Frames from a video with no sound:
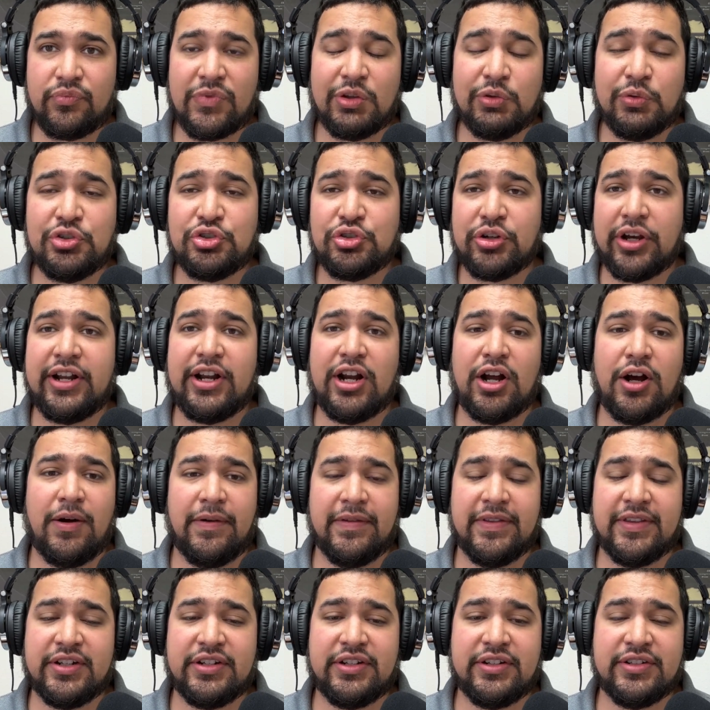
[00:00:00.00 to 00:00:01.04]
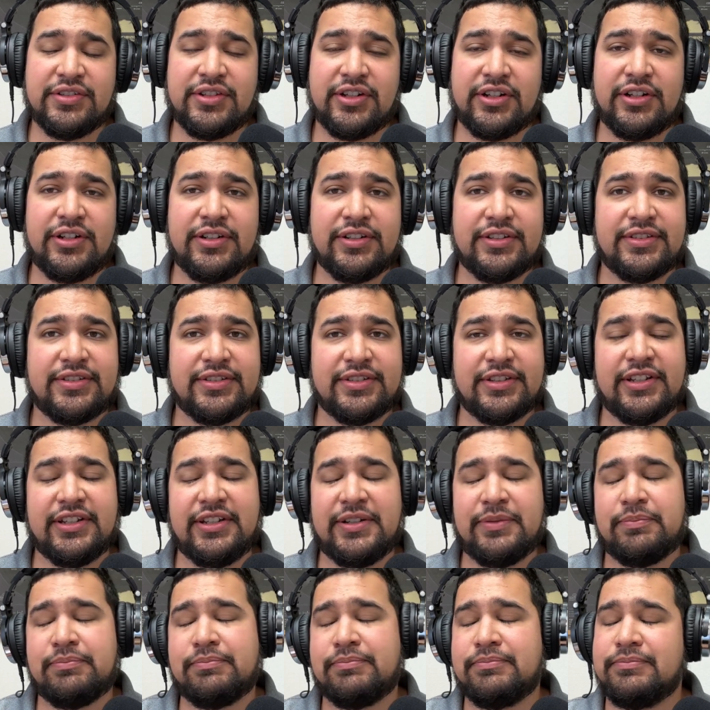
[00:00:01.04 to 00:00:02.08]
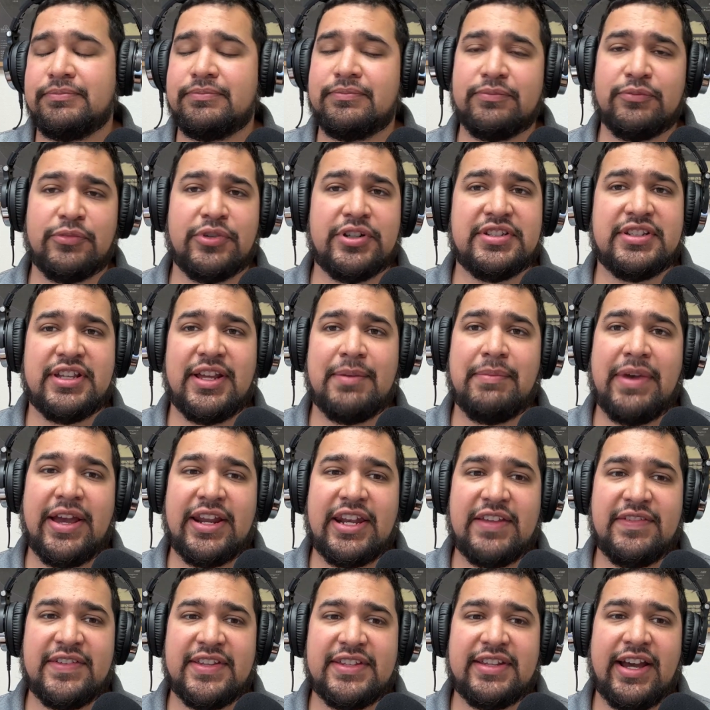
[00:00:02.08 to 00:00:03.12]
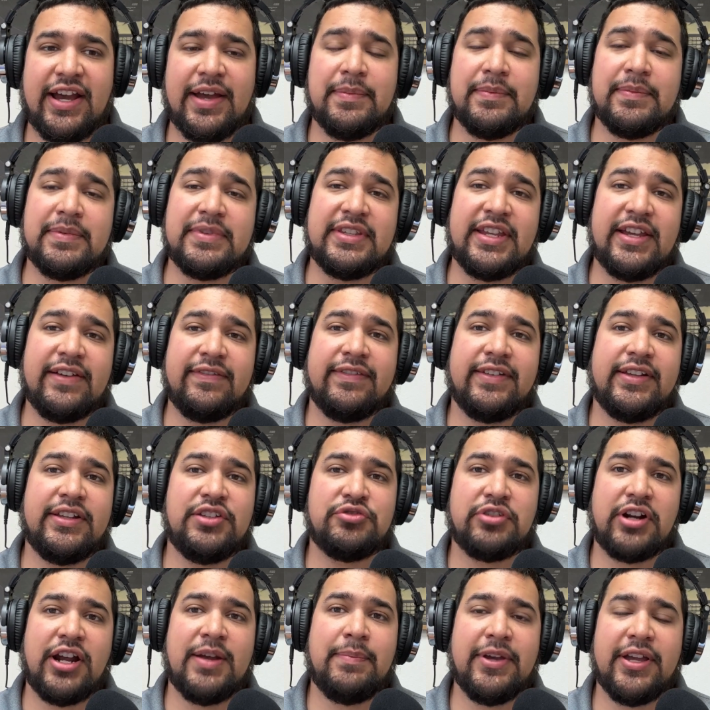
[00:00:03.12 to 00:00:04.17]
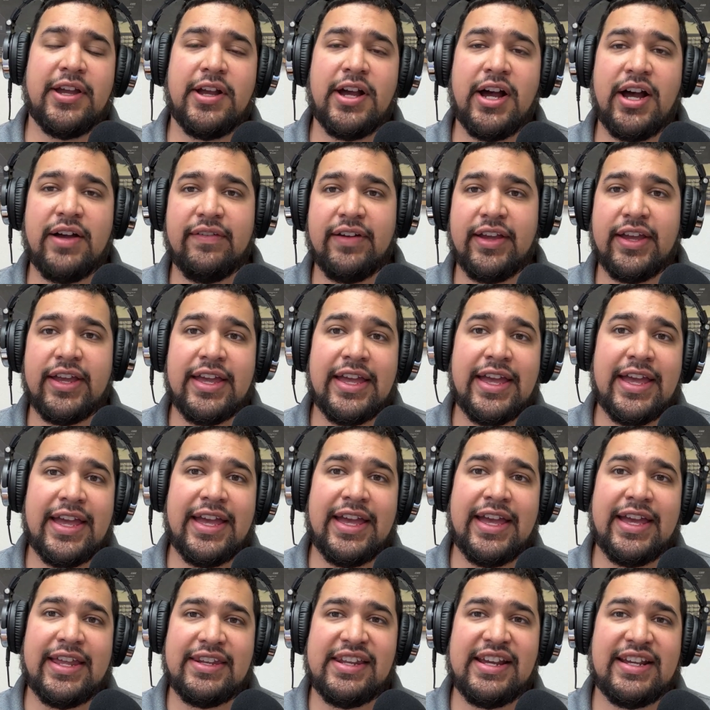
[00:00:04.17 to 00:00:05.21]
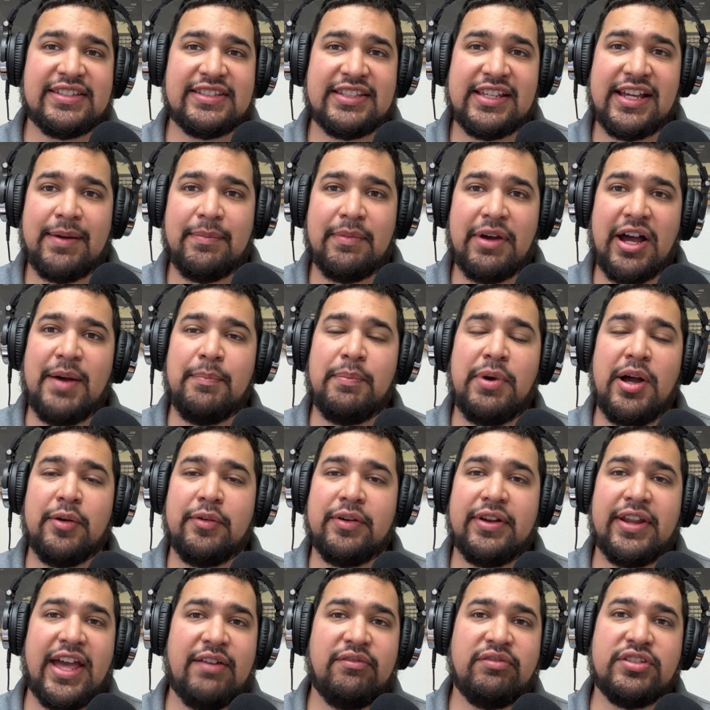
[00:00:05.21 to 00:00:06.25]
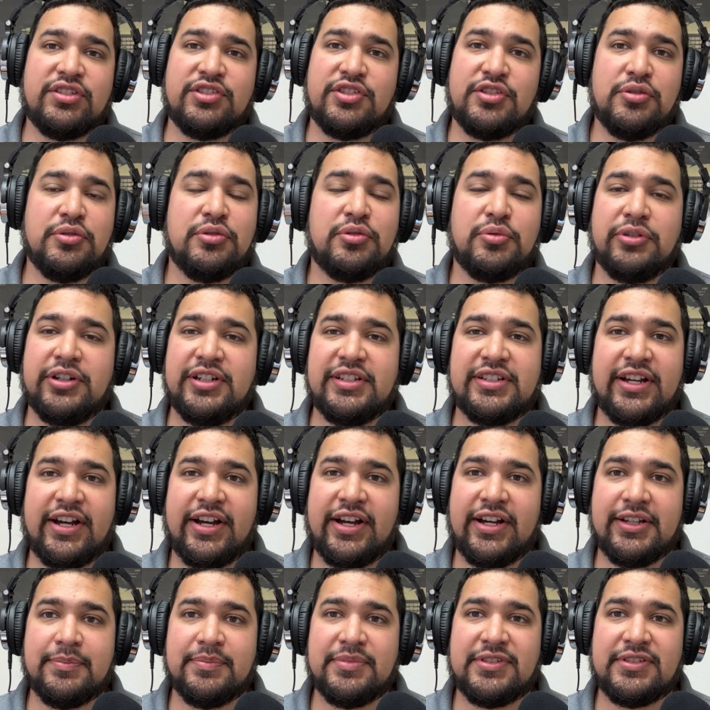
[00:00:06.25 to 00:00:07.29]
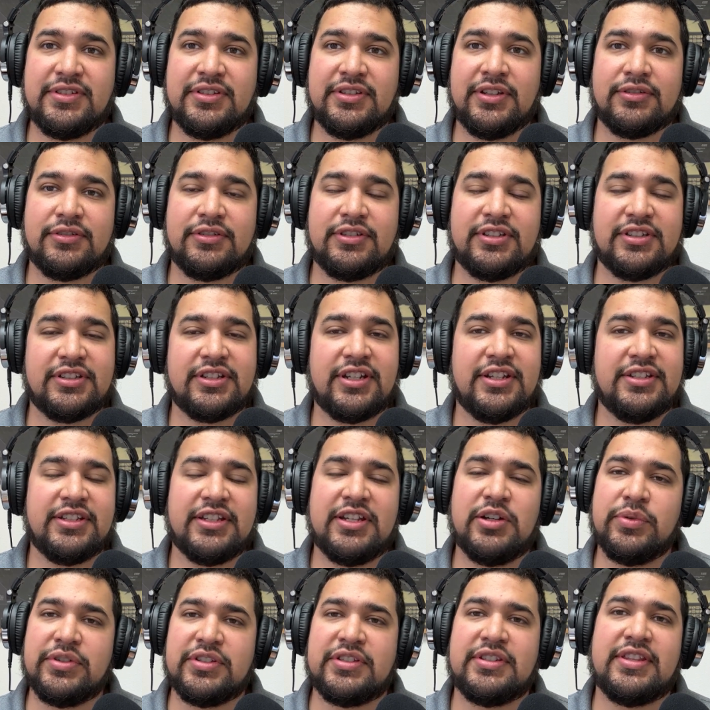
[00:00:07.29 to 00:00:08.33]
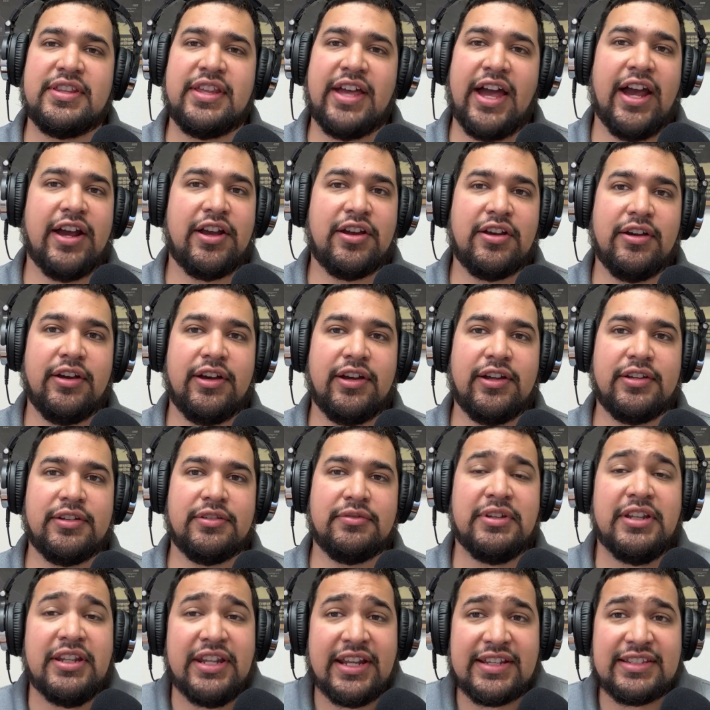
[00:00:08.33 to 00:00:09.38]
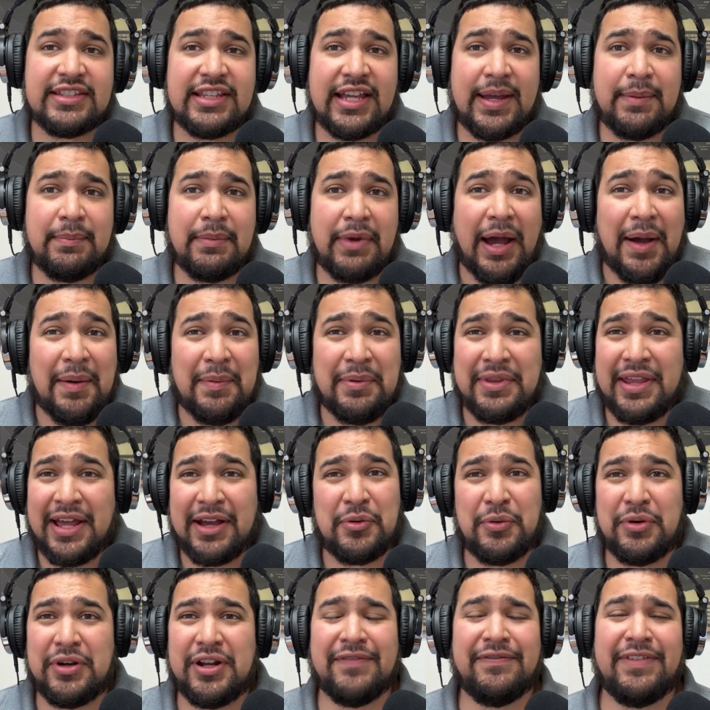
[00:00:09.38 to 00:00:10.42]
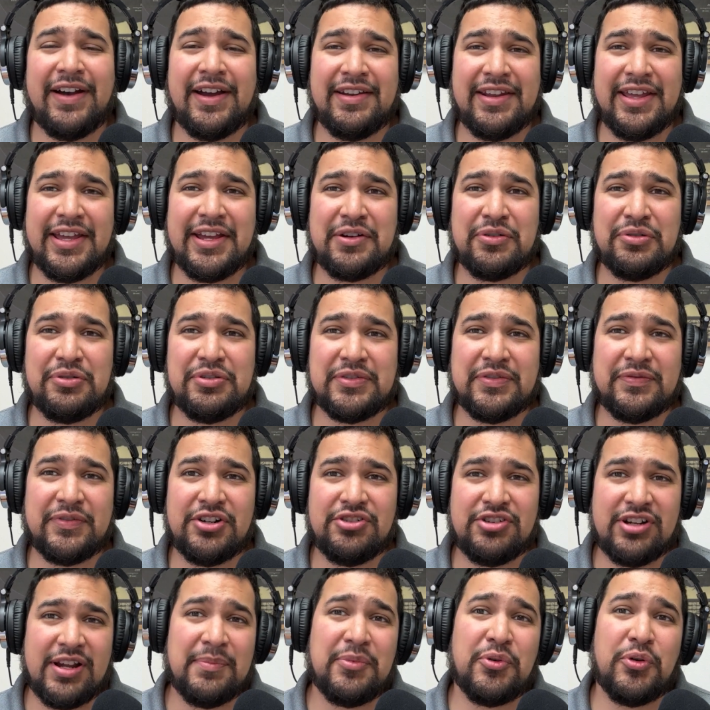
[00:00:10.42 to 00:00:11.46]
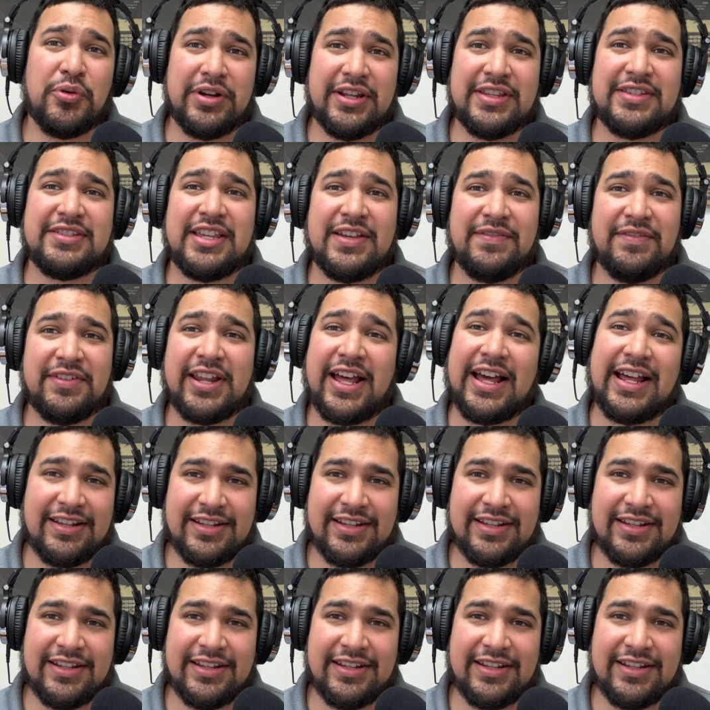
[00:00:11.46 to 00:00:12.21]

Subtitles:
We tried all the desserts. It was a magnificent time. Definitely try Pink Agave. Next time, I'm probably going to have it 2-3 times just because it was that good. And the next time, I'm not going to 5-day cruise with Virgin. I'm going to 7 at